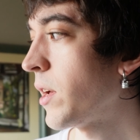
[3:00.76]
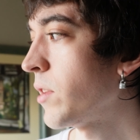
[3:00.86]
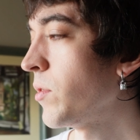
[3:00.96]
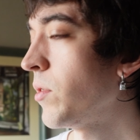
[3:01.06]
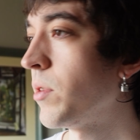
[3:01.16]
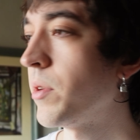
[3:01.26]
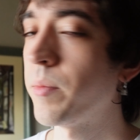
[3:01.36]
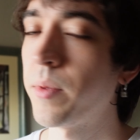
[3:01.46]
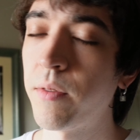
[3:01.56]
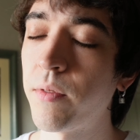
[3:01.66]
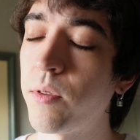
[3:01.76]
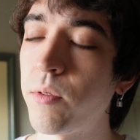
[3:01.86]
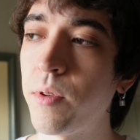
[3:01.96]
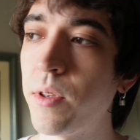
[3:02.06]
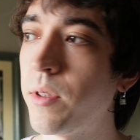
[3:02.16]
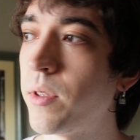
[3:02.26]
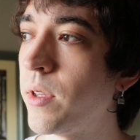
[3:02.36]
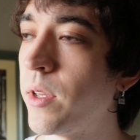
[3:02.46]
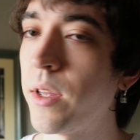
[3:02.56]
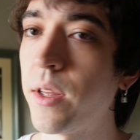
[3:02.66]
get to know him, even though he
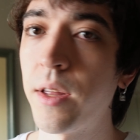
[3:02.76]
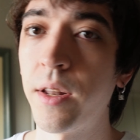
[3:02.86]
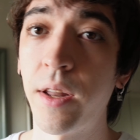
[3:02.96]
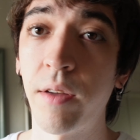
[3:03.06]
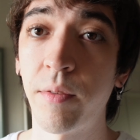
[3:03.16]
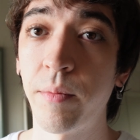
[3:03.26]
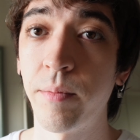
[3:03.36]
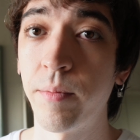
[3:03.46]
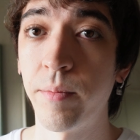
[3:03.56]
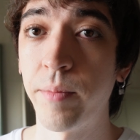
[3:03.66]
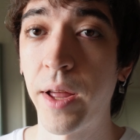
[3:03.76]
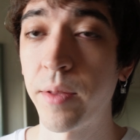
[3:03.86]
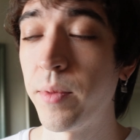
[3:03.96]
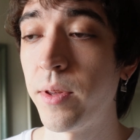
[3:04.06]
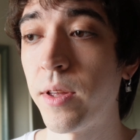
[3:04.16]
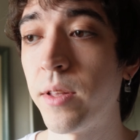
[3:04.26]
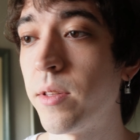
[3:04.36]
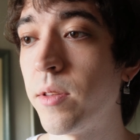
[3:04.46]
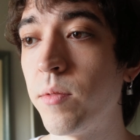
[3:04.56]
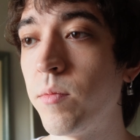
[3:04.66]
never met me and
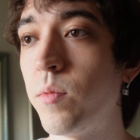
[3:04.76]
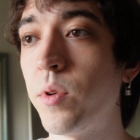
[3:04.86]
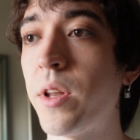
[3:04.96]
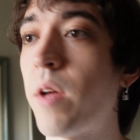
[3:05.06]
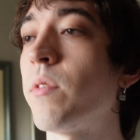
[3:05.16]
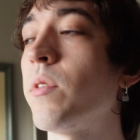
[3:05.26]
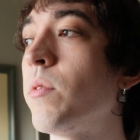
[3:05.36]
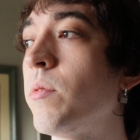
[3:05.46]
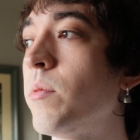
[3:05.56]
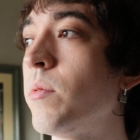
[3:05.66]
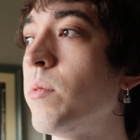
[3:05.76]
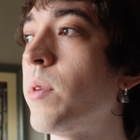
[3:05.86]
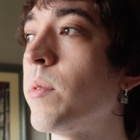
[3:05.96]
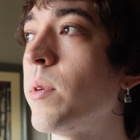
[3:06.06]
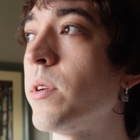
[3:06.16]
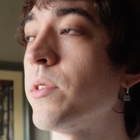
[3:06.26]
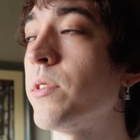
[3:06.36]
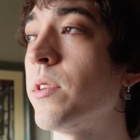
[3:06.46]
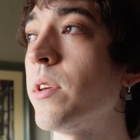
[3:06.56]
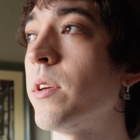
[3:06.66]
would never know who I
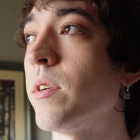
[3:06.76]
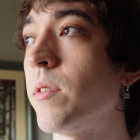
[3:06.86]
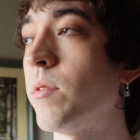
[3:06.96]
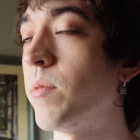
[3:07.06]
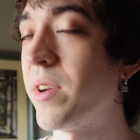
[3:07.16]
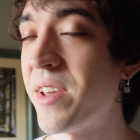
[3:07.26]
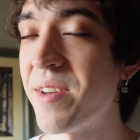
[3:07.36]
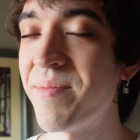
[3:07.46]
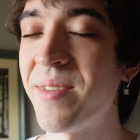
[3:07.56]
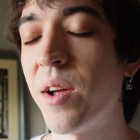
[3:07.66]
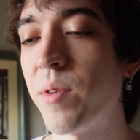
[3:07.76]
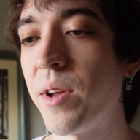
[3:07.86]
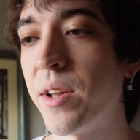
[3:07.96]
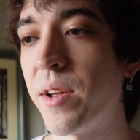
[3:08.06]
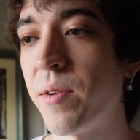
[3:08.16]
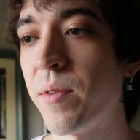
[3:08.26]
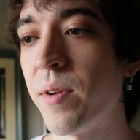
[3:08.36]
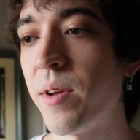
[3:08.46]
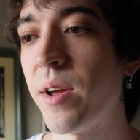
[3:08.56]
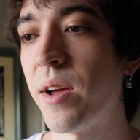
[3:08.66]
was, who I am right now,
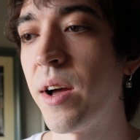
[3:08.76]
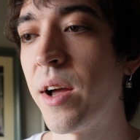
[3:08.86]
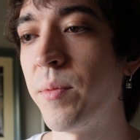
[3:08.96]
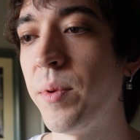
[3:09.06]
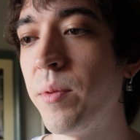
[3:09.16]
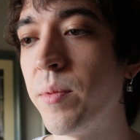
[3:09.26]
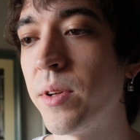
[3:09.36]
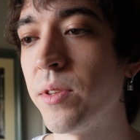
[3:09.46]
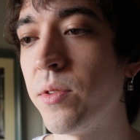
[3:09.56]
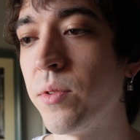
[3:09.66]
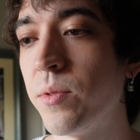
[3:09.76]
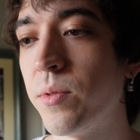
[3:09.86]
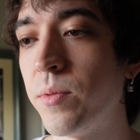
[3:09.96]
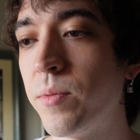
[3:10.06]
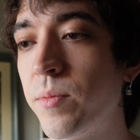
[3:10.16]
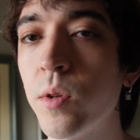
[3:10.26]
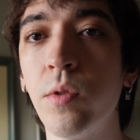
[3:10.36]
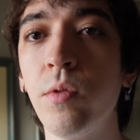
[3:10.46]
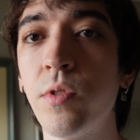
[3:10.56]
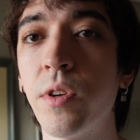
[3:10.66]
I really want to
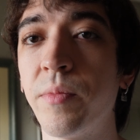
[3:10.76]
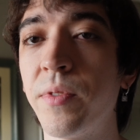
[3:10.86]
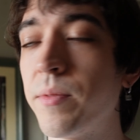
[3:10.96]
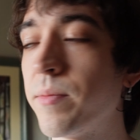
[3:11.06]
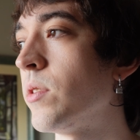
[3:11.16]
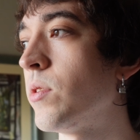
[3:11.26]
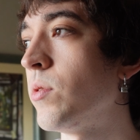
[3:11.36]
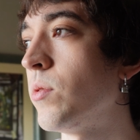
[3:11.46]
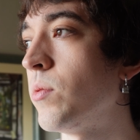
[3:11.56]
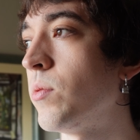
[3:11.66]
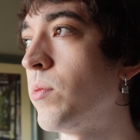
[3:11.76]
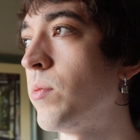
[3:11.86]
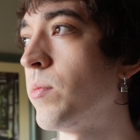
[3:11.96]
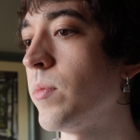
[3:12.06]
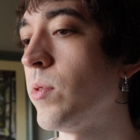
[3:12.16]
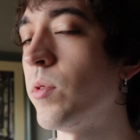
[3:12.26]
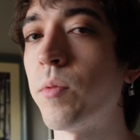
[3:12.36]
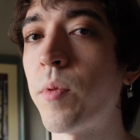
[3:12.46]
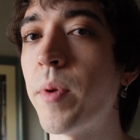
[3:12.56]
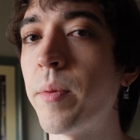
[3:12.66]
do something to,
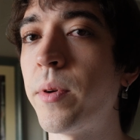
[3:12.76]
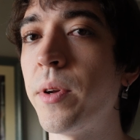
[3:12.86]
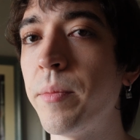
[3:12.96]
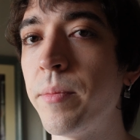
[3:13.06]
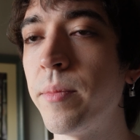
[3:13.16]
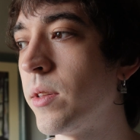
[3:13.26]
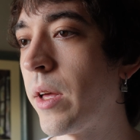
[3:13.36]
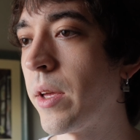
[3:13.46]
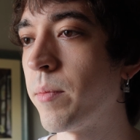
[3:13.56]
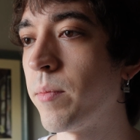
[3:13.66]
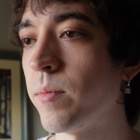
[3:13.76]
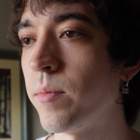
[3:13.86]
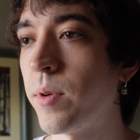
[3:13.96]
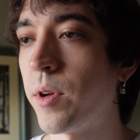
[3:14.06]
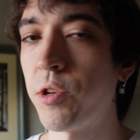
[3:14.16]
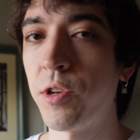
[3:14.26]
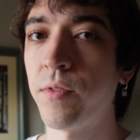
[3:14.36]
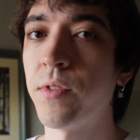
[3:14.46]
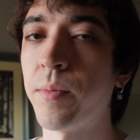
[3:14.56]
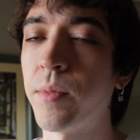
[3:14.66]
remember him, like achieve
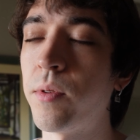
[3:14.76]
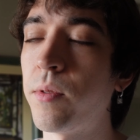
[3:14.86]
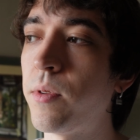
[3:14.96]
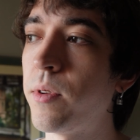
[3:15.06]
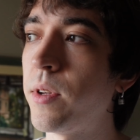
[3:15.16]
some goal.